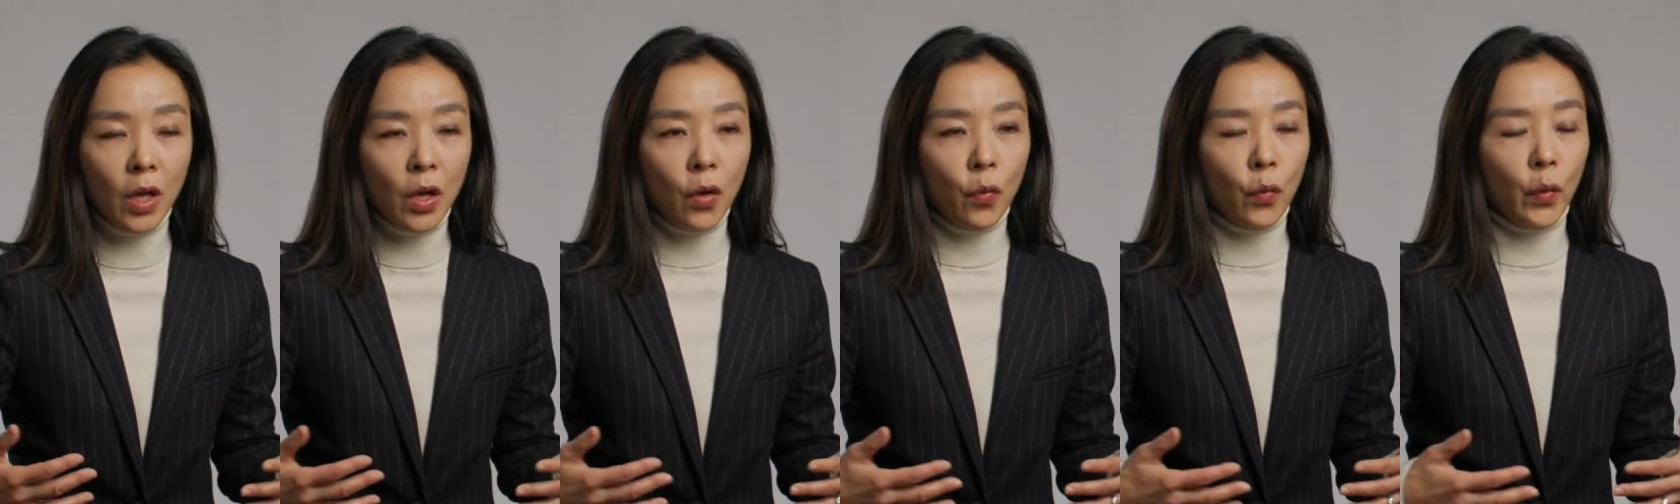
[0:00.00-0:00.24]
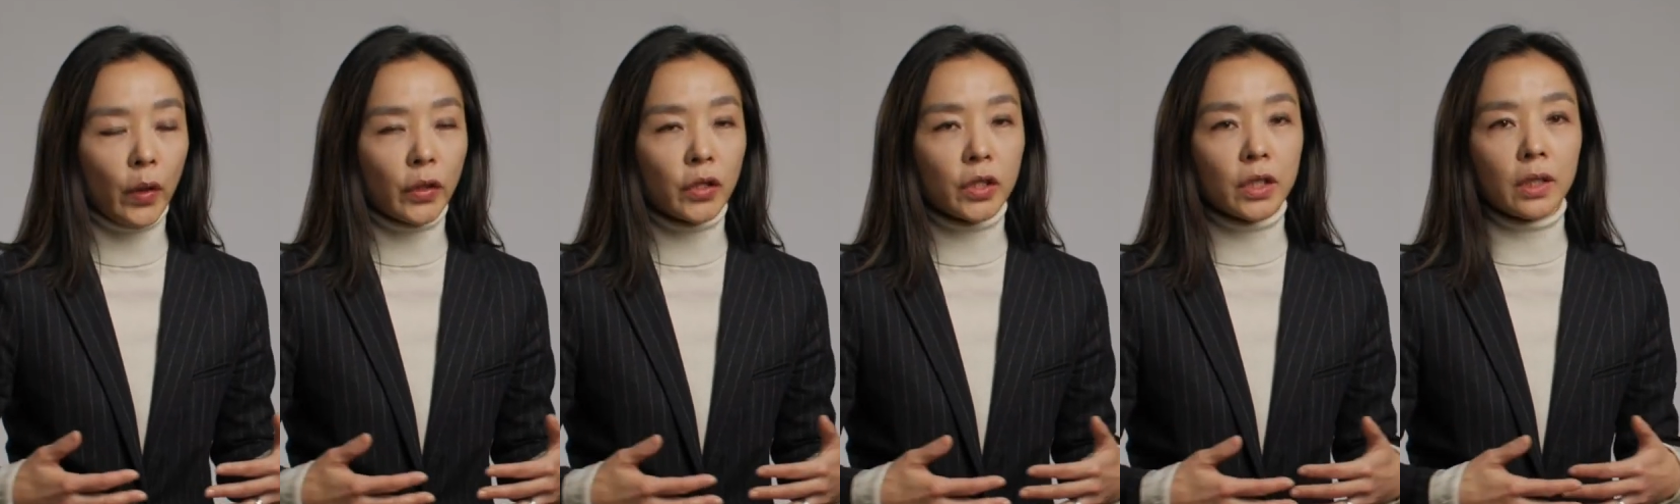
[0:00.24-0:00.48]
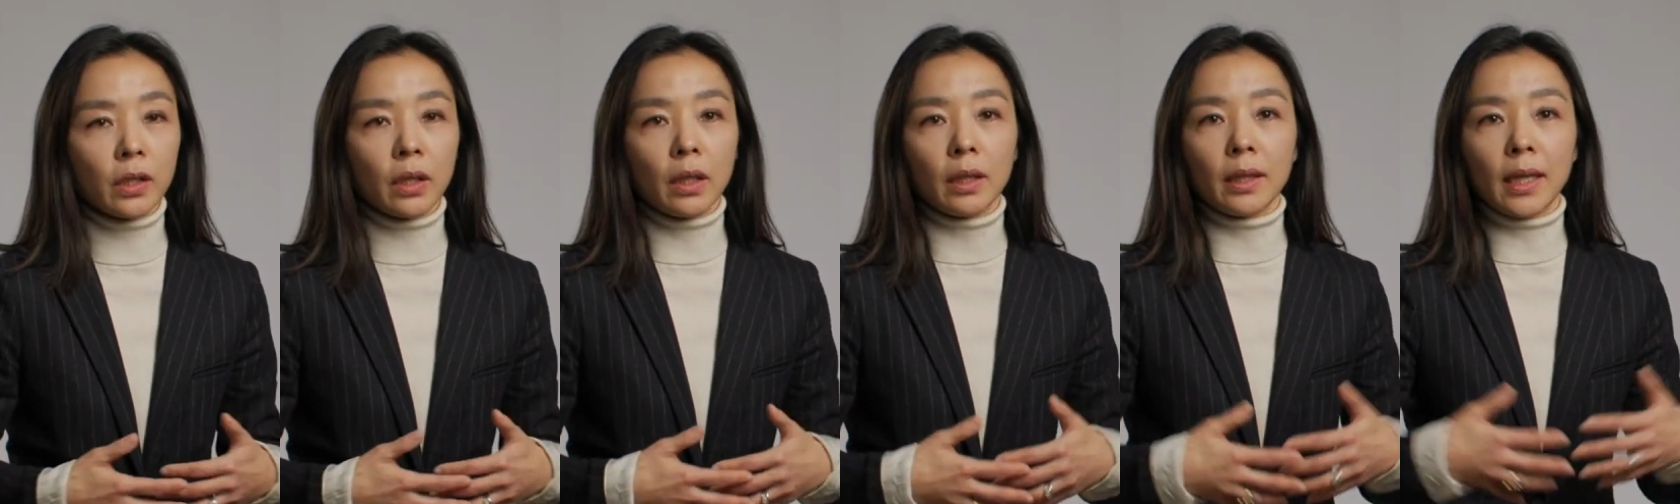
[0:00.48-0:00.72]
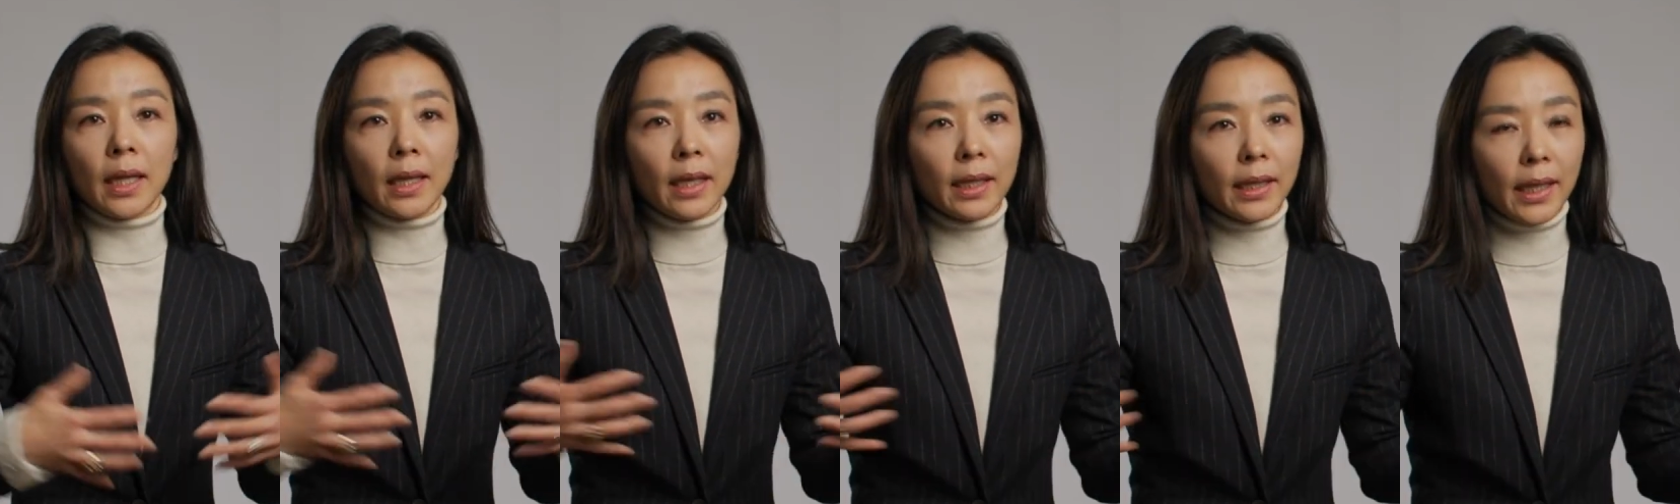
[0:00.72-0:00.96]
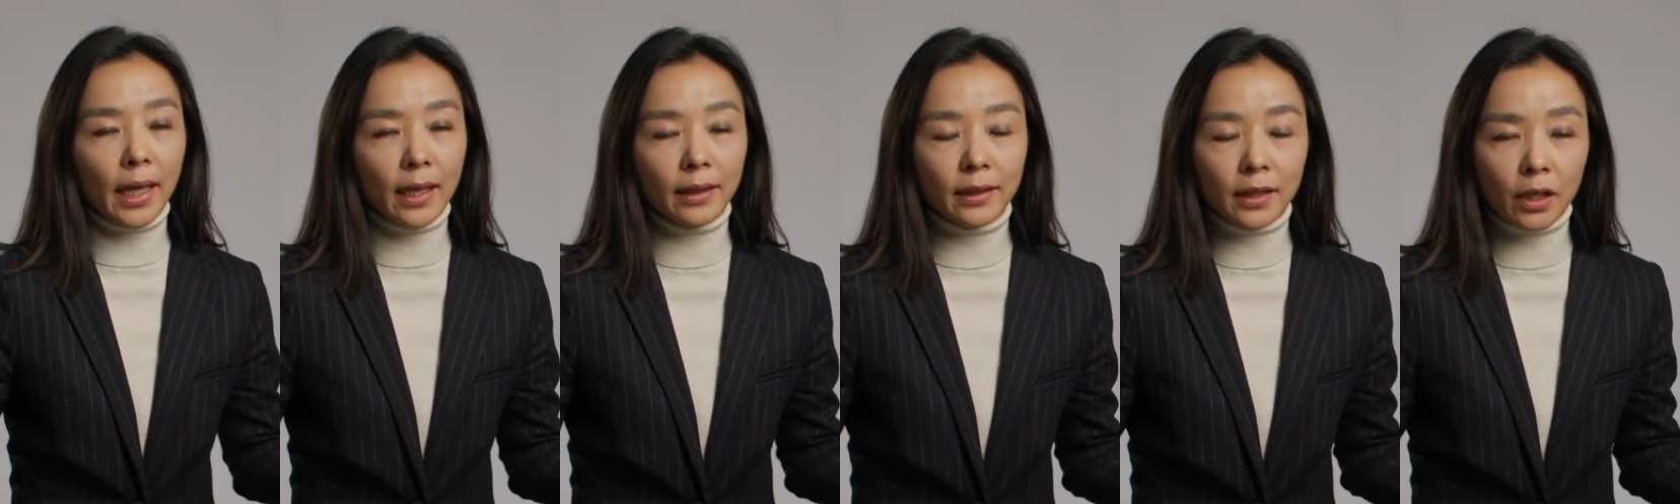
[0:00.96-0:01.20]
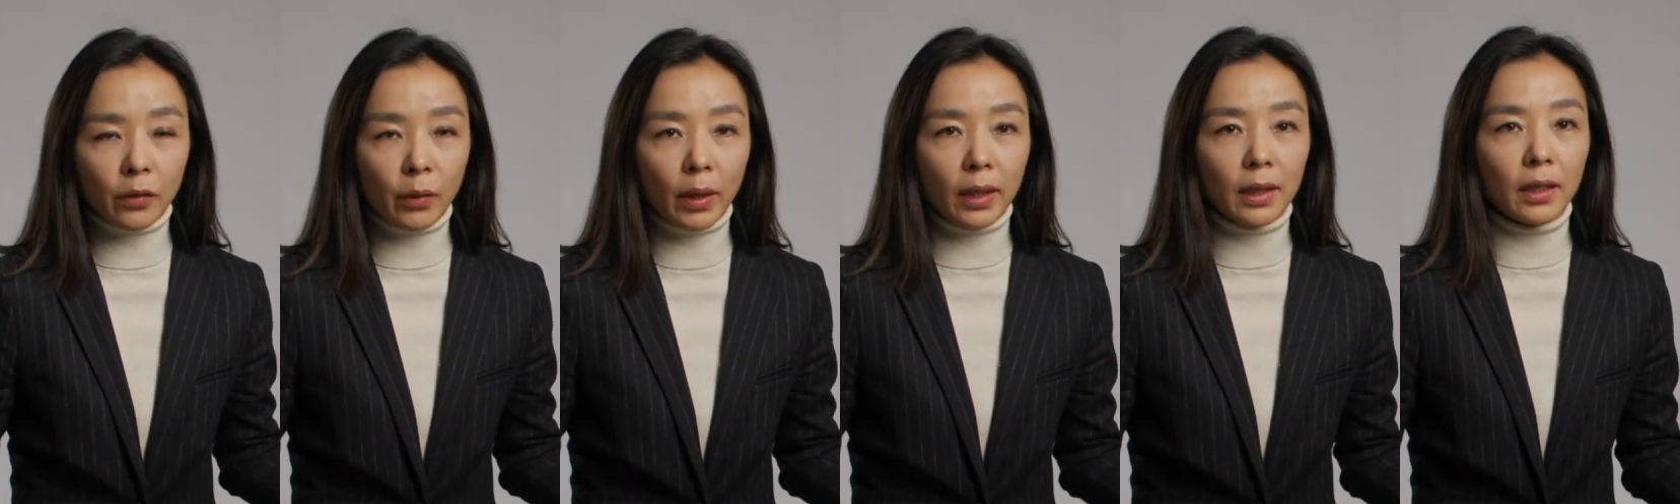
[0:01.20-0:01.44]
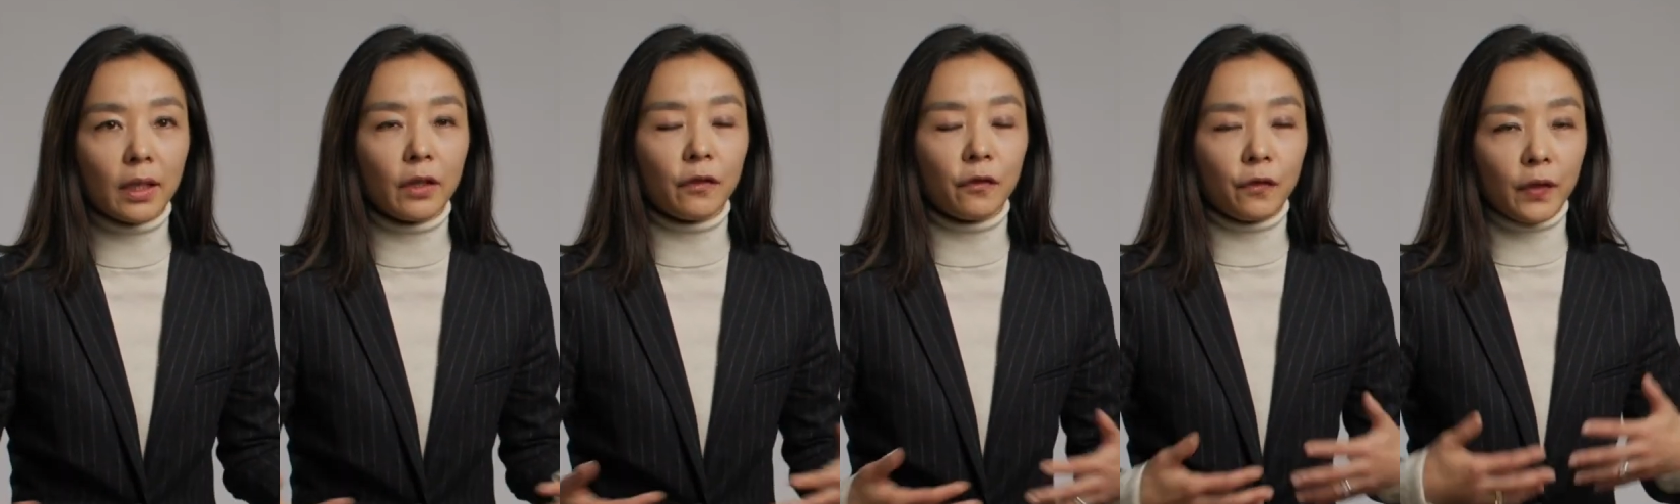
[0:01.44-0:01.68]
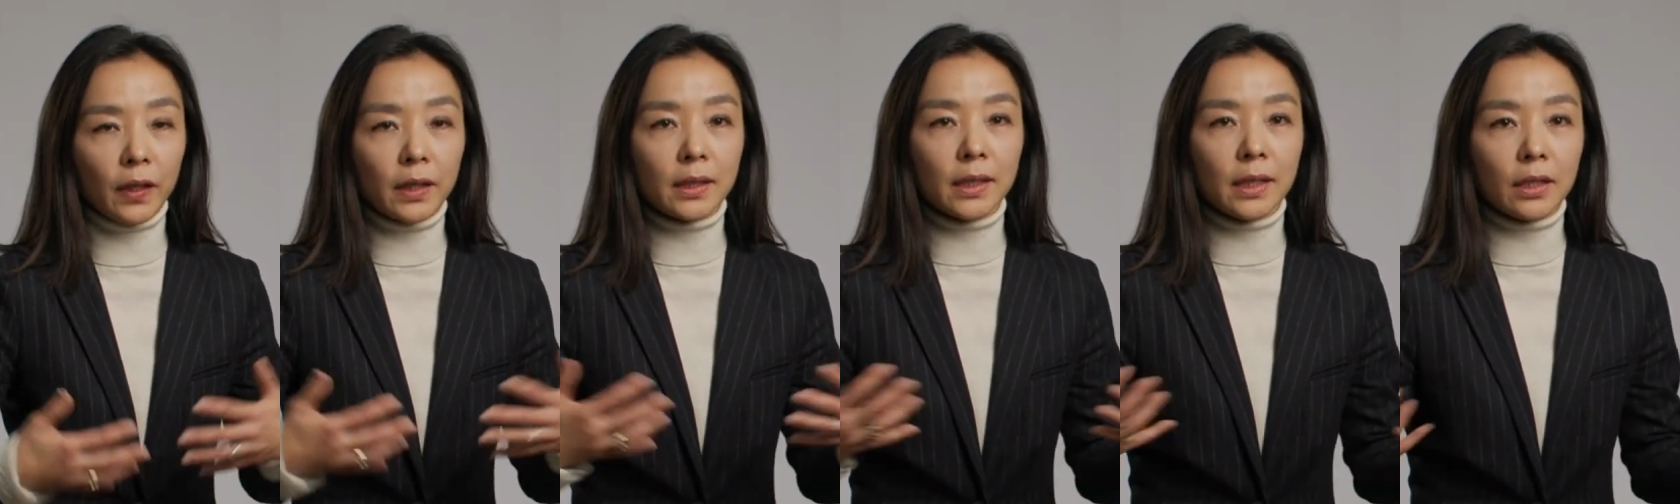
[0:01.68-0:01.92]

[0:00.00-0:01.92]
which then again directly feeds